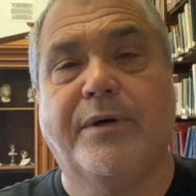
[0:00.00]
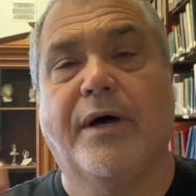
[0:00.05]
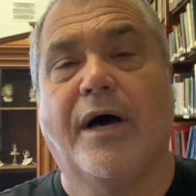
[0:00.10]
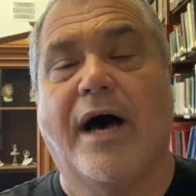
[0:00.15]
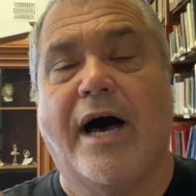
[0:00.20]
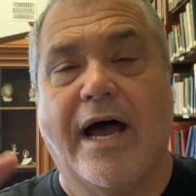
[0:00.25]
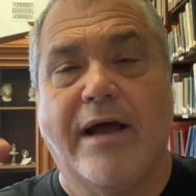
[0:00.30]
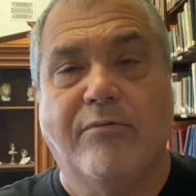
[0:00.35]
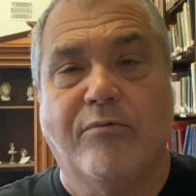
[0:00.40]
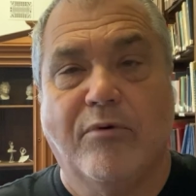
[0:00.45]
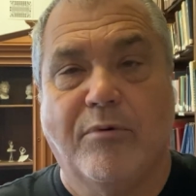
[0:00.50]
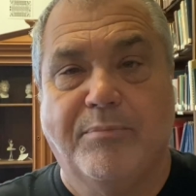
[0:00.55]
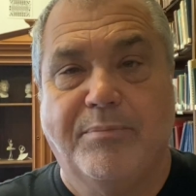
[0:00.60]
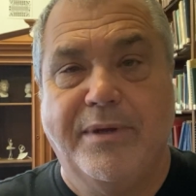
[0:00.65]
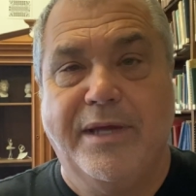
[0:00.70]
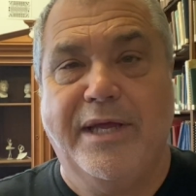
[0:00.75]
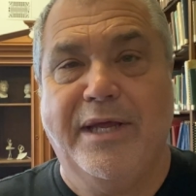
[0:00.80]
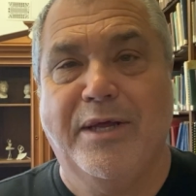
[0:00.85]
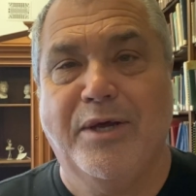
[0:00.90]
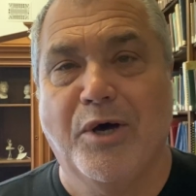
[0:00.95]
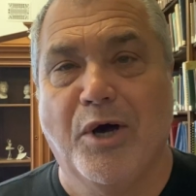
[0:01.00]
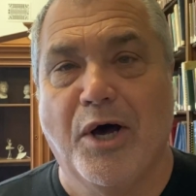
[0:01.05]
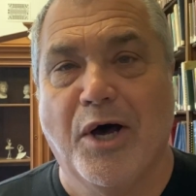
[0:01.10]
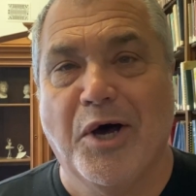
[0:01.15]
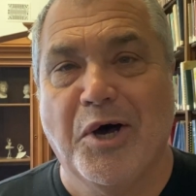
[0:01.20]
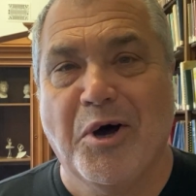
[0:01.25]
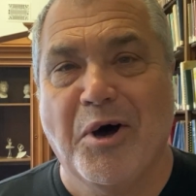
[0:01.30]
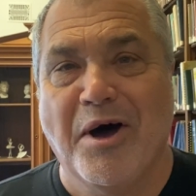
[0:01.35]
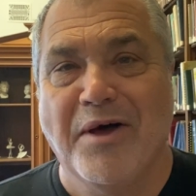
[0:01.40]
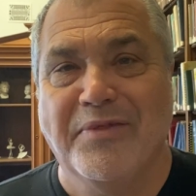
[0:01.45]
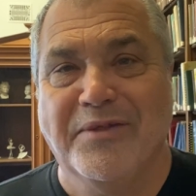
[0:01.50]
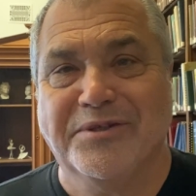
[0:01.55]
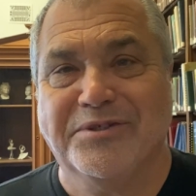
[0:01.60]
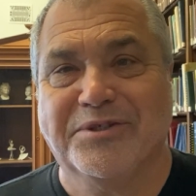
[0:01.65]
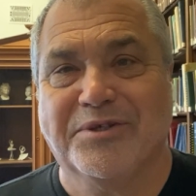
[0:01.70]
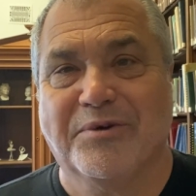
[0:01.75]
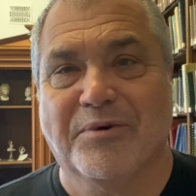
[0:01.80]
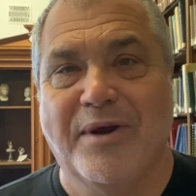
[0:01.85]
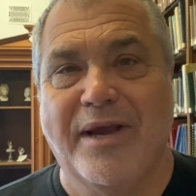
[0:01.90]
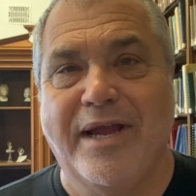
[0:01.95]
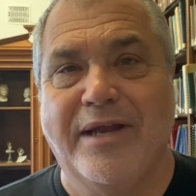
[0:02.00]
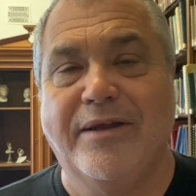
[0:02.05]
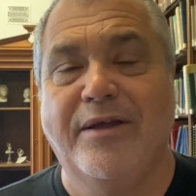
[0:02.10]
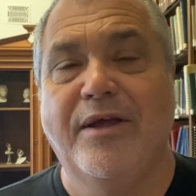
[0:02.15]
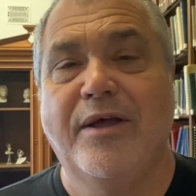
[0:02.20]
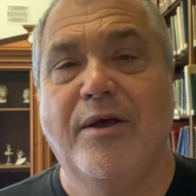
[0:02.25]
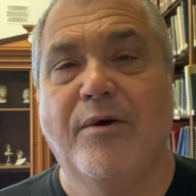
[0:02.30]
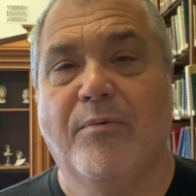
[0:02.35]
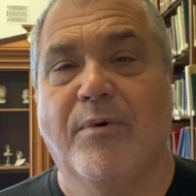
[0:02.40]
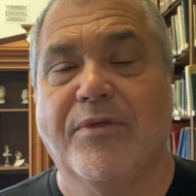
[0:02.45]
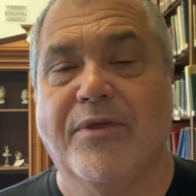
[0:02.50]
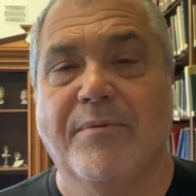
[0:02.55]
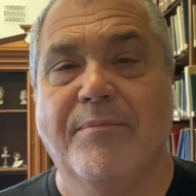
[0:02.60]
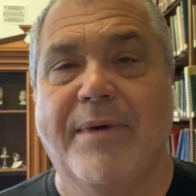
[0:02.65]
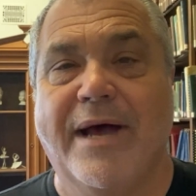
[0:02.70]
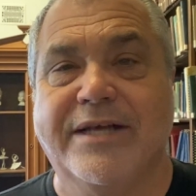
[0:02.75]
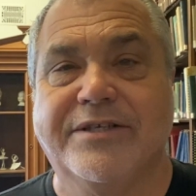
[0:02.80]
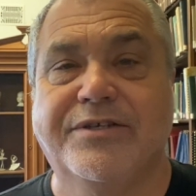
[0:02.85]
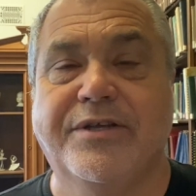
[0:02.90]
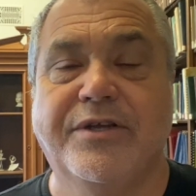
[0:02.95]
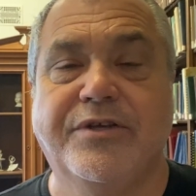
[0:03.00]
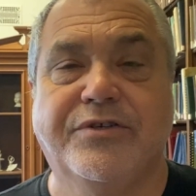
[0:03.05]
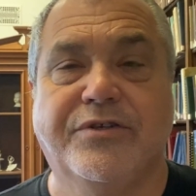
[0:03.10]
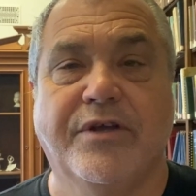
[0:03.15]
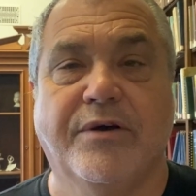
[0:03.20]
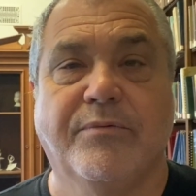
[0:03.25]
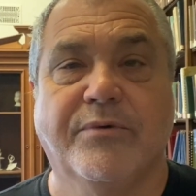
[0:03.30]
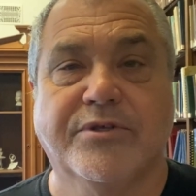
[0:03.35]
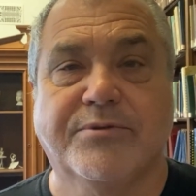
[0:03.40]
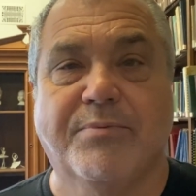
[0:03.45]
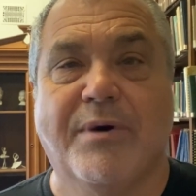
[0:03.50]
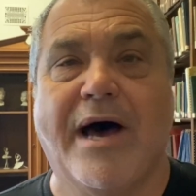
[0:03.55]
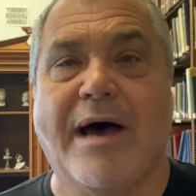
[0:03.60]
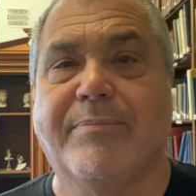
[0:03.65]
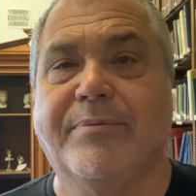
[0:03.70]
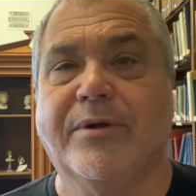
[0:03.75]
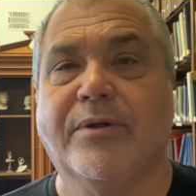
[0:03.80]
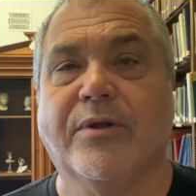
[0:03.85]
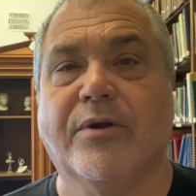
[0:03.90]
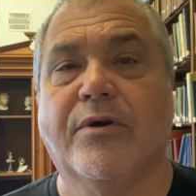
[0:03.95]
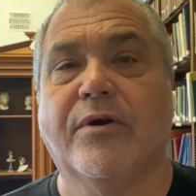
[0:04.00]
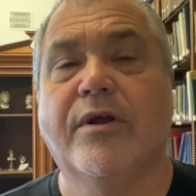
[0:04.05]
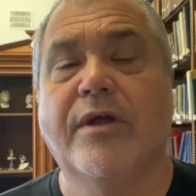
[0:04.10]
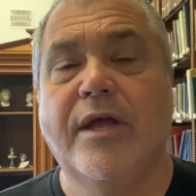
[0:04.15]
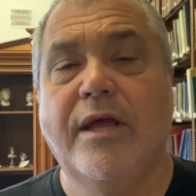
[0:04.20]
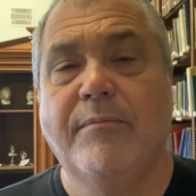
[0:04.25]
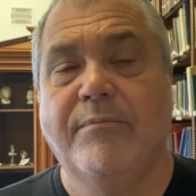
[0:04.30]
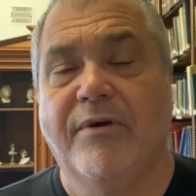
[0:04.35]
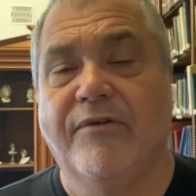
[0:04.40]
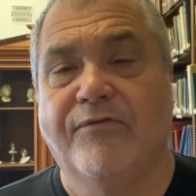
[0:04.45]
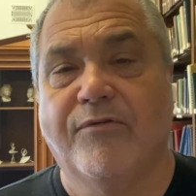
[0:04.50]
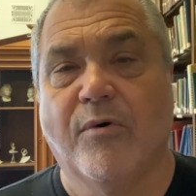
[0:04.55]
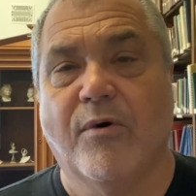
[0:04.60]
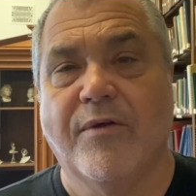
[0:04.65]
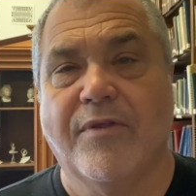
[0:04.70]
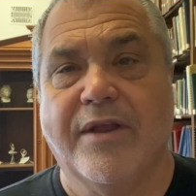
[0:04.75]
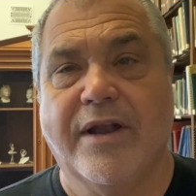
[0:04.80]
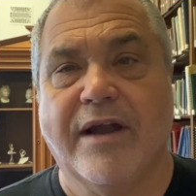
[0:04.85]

I will be on the screen with a message that was popular before that